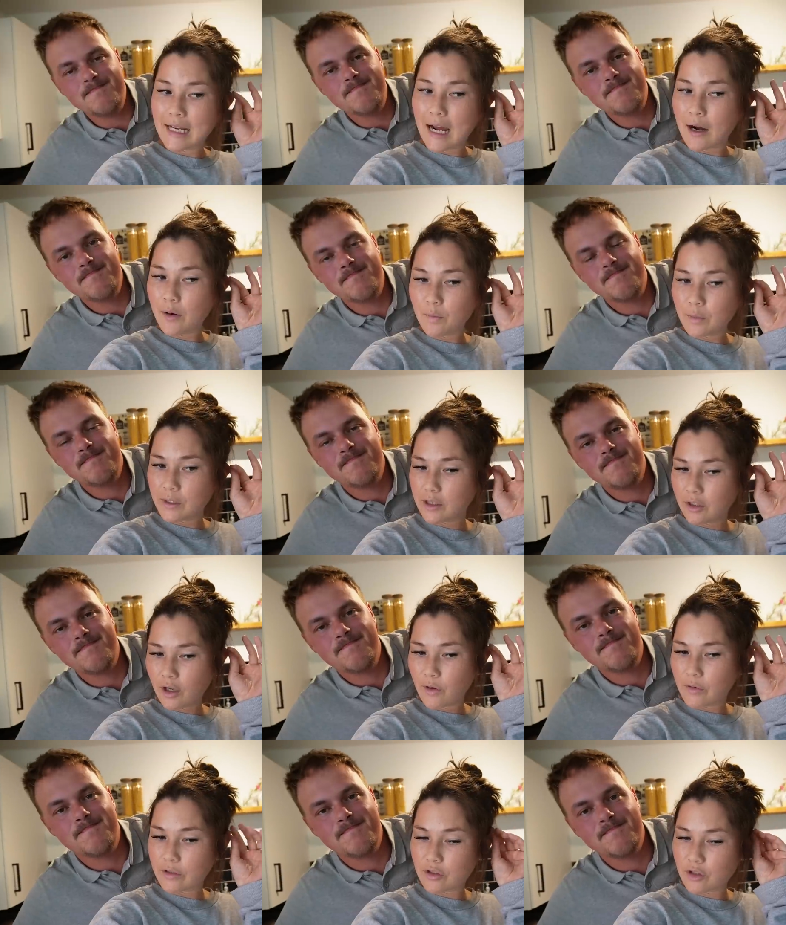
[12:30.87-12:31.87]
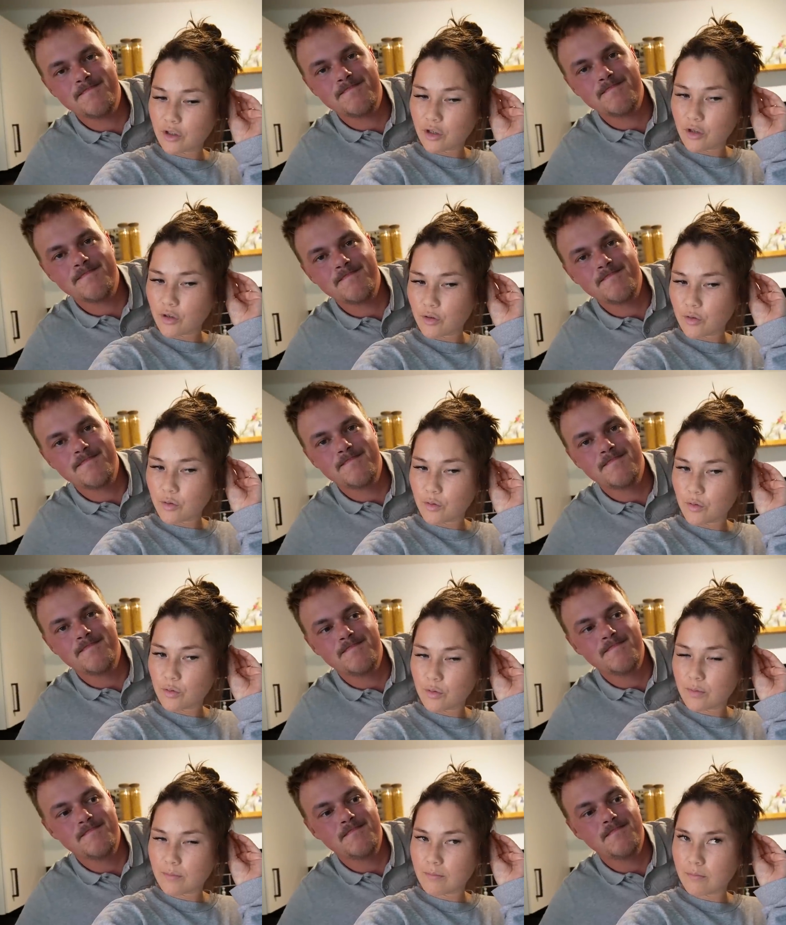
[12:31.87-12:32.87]
Speaker 1: Now we are going
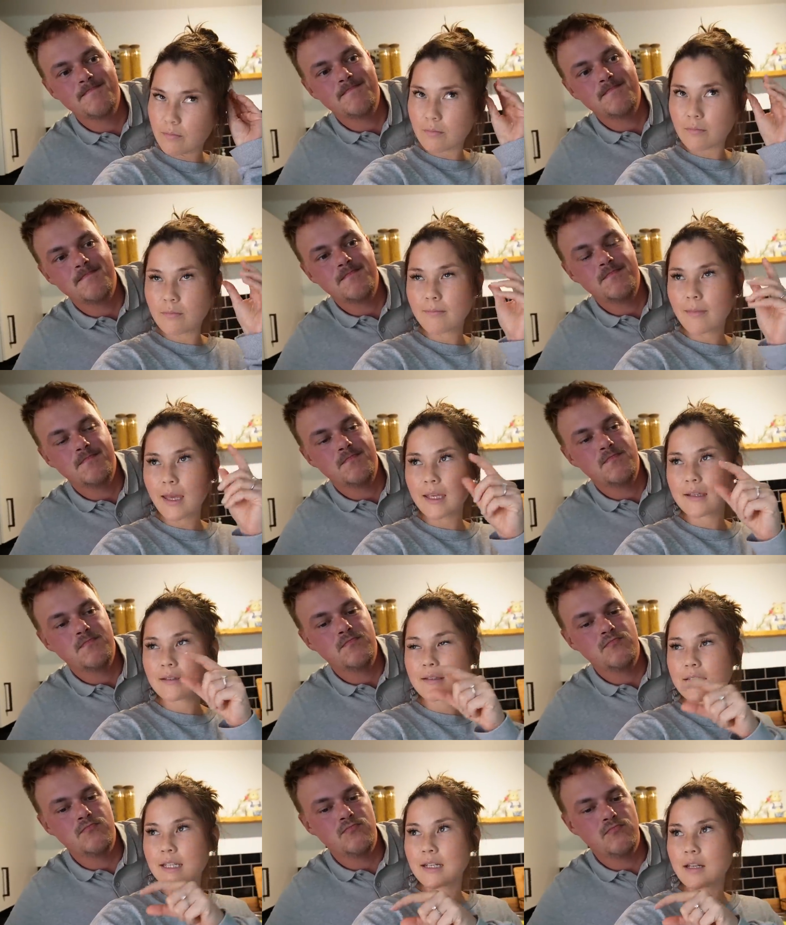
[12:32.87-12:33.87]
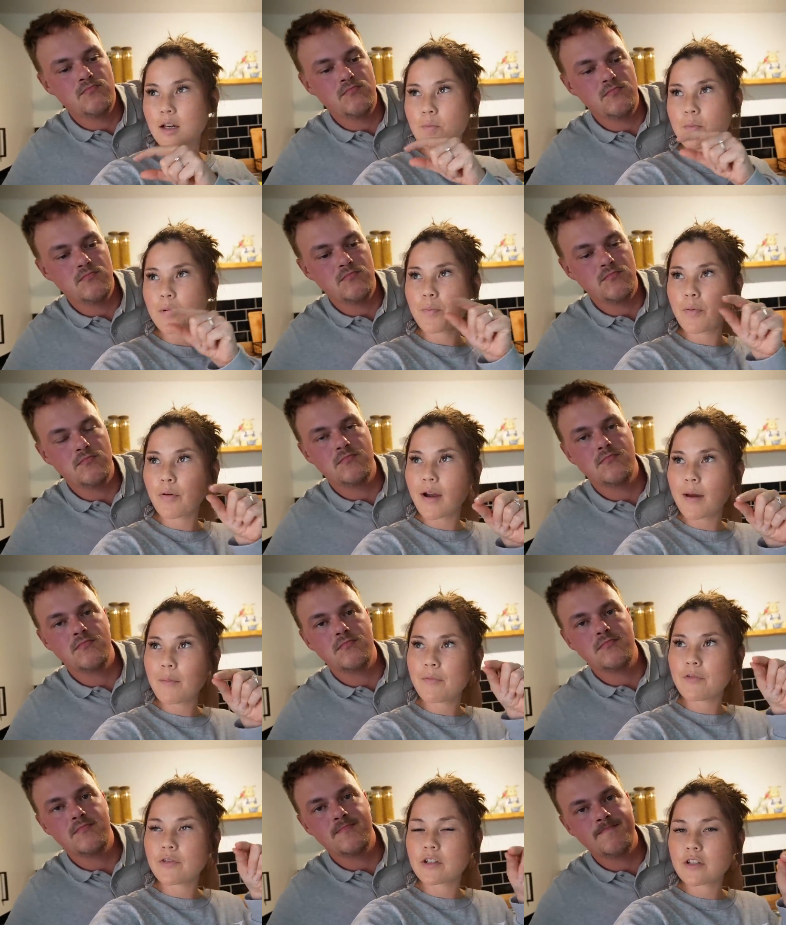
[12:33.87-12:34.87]
to make dinner, but prep
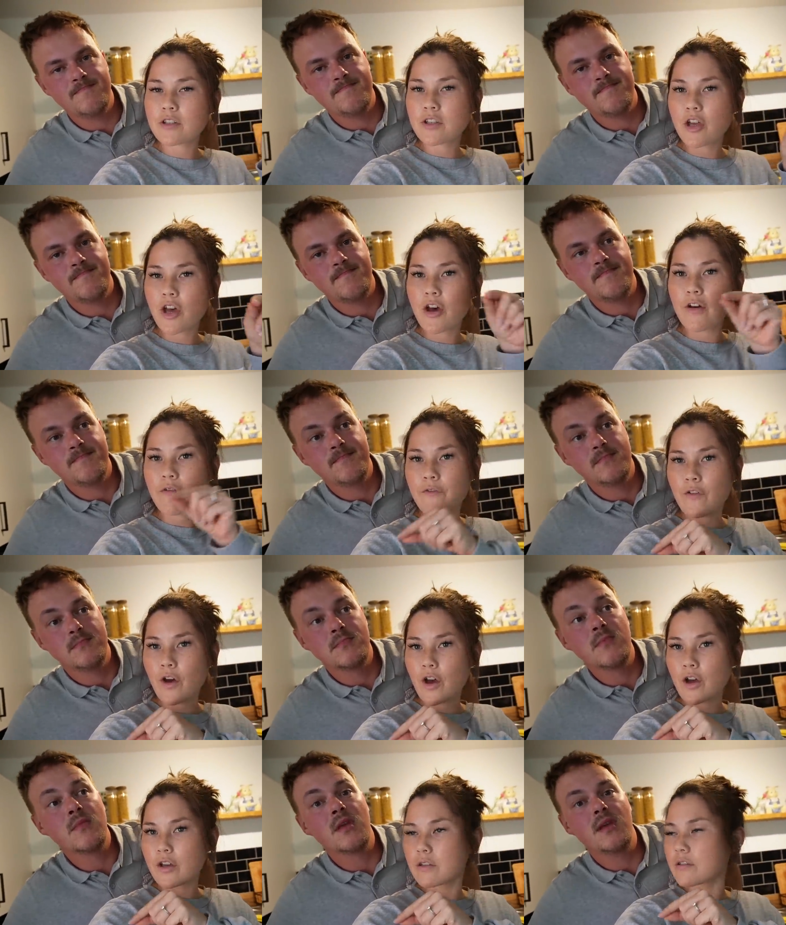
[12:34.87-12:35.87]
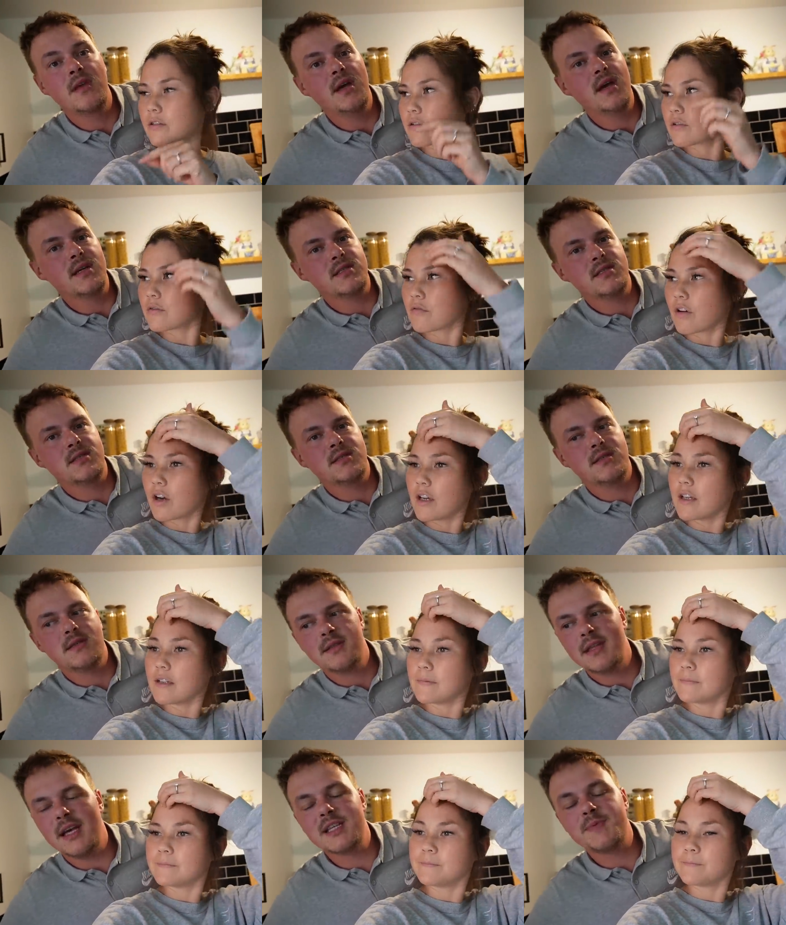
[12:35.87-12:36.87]
for dessert first. Yes,
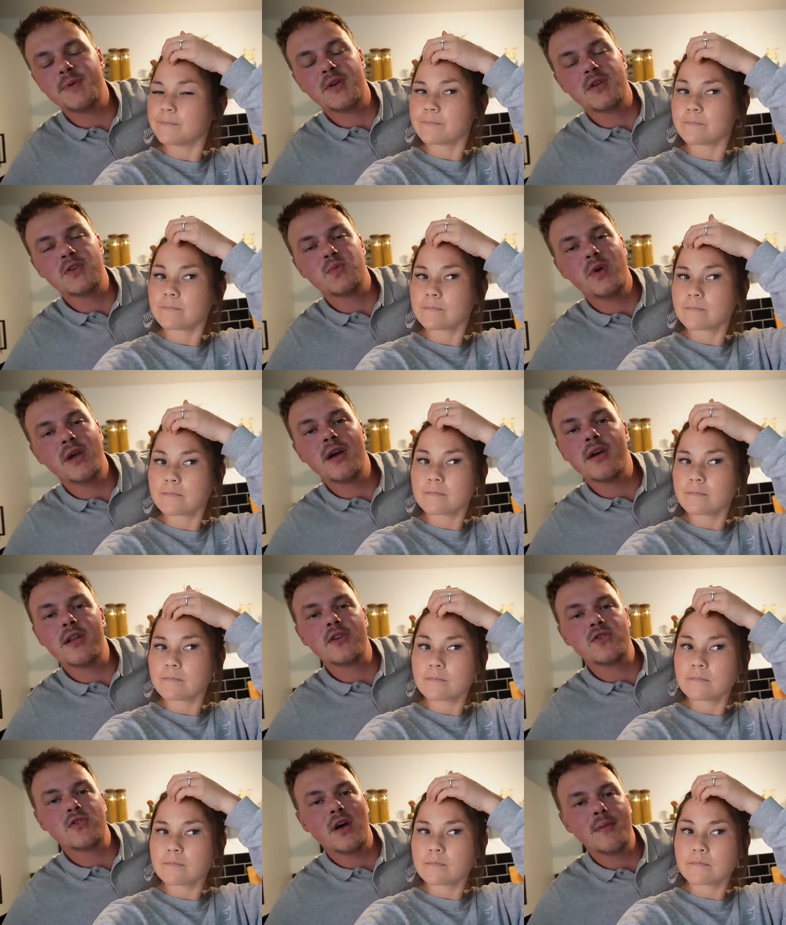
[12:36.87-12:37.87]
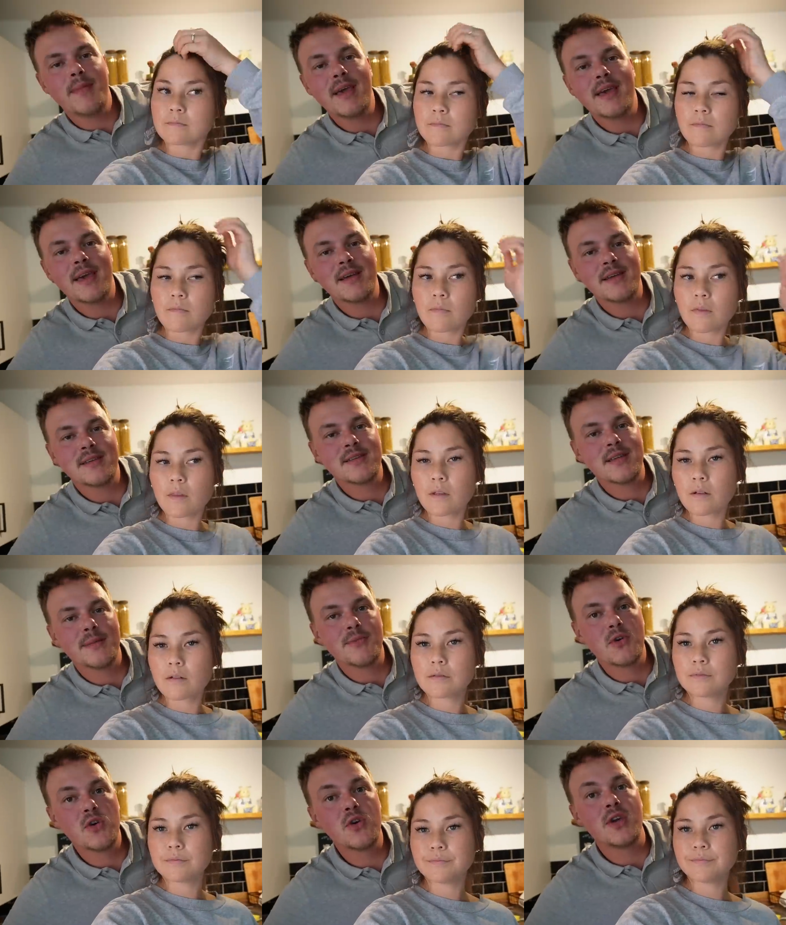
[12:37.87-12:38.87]
right.
Speaker 2: That's because we are going to try making
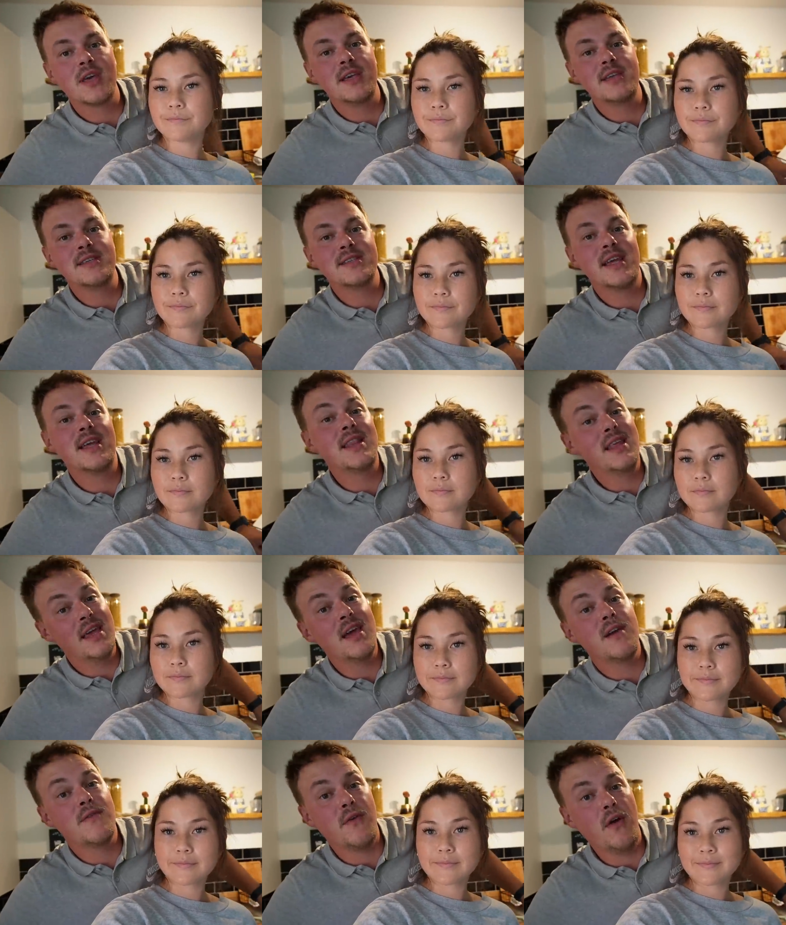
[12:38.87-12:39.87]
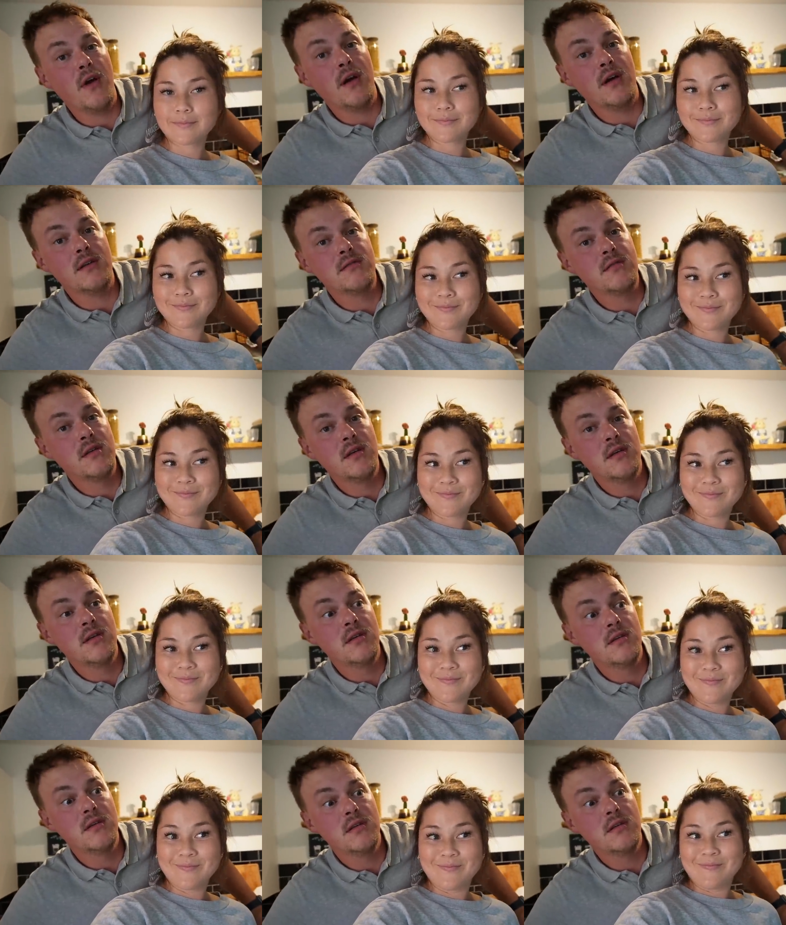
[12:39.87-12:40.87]
some cookies in the air fryer.
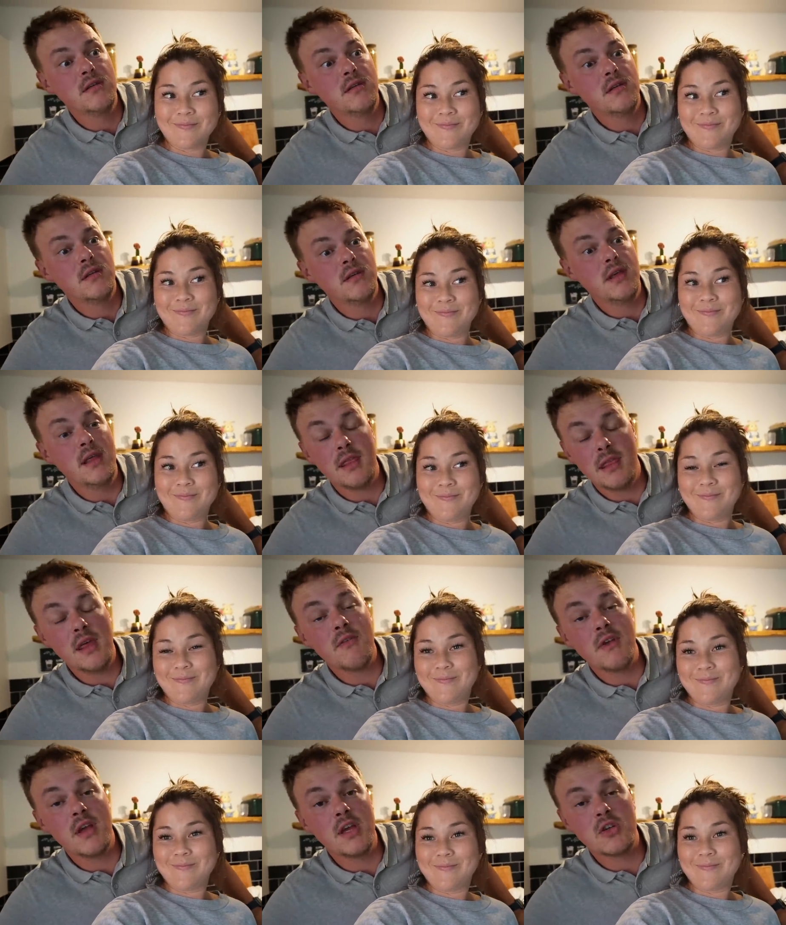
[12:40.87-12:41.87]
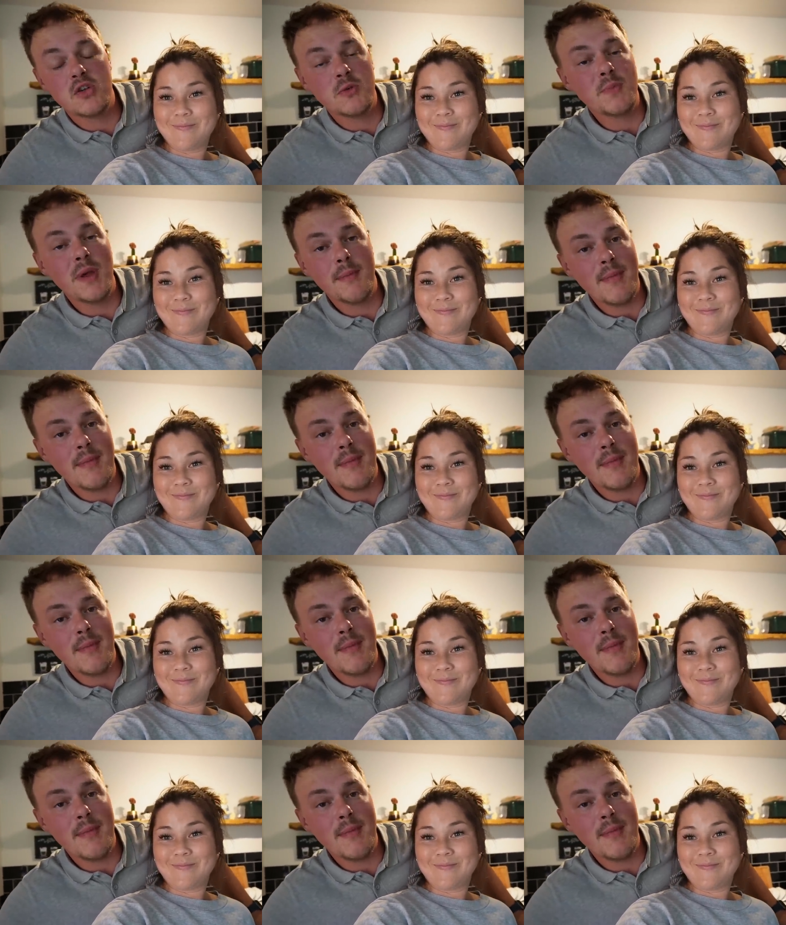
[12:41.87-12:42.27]
In theory, it should be